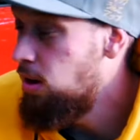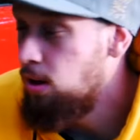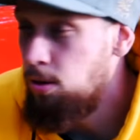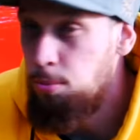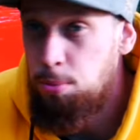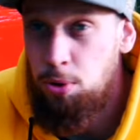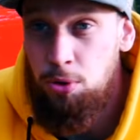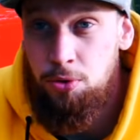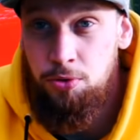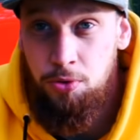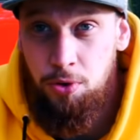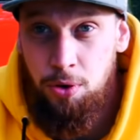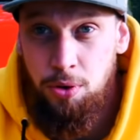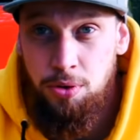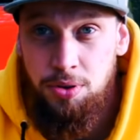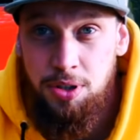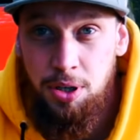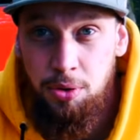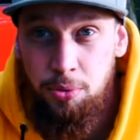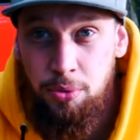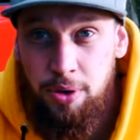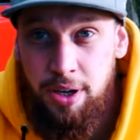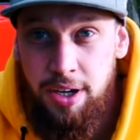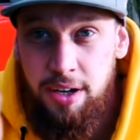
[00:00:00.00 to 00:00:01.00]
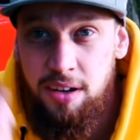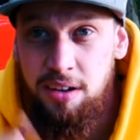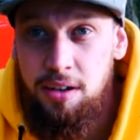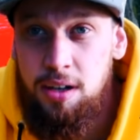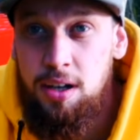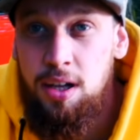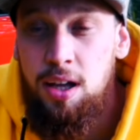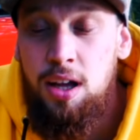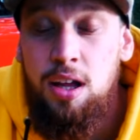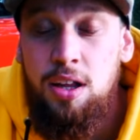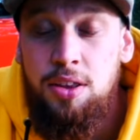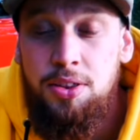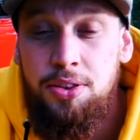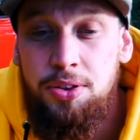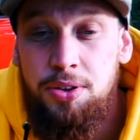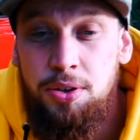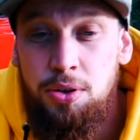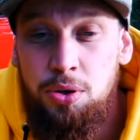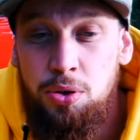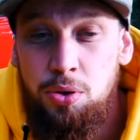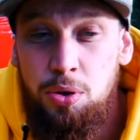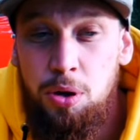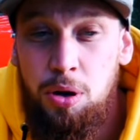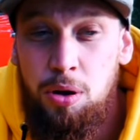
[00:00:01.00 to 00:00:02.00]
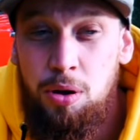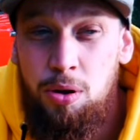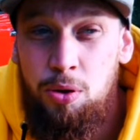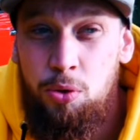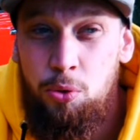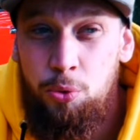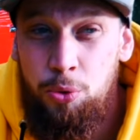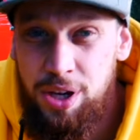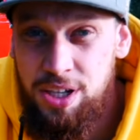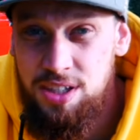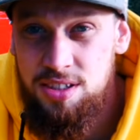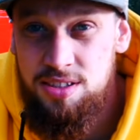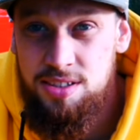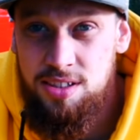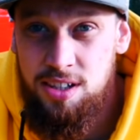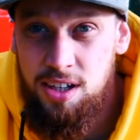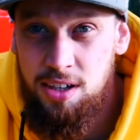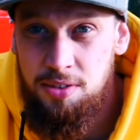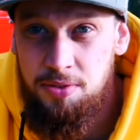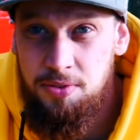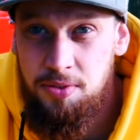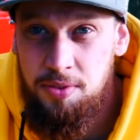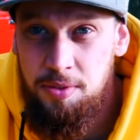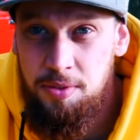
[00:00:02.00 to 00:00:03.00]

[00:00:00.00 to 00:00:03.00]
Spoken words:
both front and rear, to red stuff.